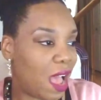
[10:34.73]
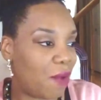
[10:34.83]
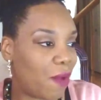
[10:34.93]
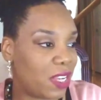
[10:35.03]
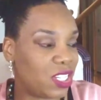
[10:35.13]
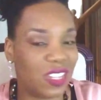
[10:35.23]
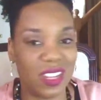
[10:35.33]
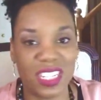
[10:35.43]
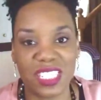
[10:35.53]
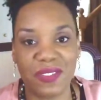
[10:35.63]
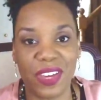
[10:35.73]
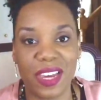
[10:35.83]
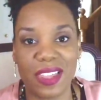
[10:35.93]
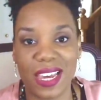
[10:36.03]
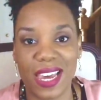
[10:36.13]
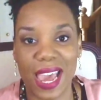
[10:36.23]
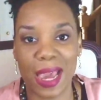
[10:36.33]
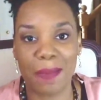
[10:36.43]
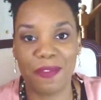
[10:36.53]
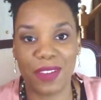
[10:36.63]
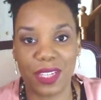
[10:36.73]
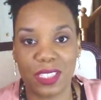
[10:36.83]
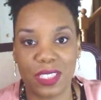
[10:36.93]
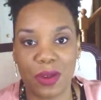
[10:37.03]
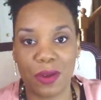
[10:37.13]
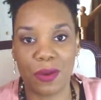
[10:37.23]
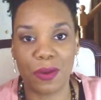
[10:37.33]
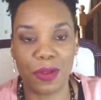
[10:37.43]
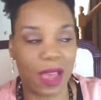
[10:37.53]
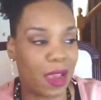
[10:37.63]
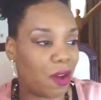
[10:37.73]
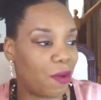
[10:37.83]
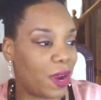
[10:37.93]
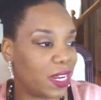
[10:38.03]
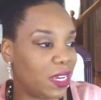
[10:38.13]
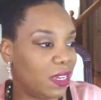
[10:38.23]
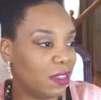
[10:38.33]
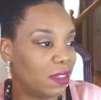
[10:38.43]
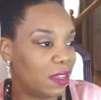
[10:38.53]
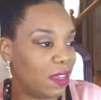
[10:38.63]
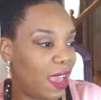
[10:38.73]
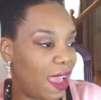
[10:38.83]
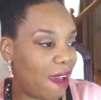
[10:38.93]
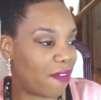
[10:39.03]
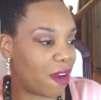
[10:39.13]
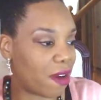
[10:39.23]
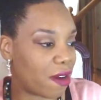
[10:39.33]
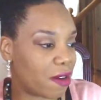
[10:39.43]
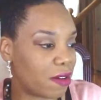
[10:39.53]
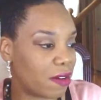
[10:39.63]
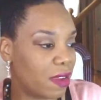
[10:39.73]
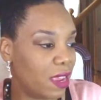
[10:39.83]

I watched this via the gate fix, so I already have her.